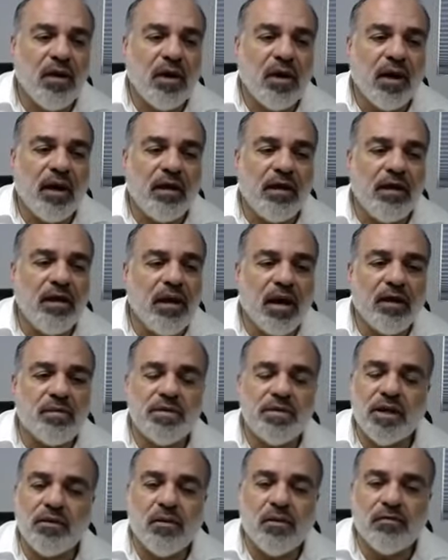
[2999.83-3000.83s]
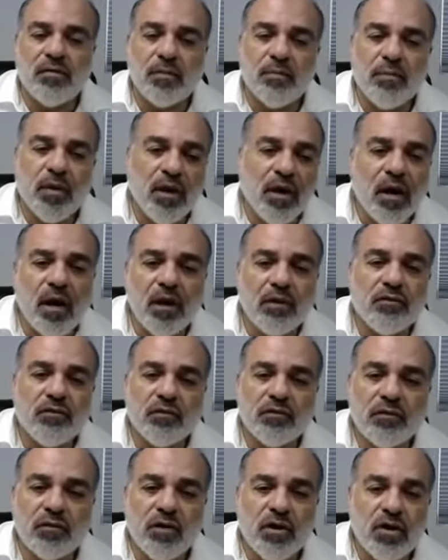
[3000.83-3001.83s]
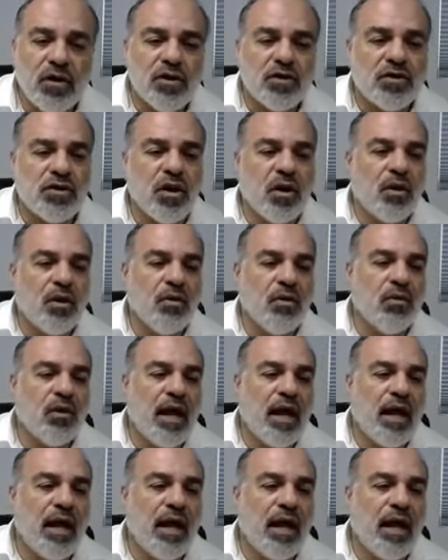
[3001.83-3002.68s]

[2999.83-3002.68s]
And he got upset over because. So,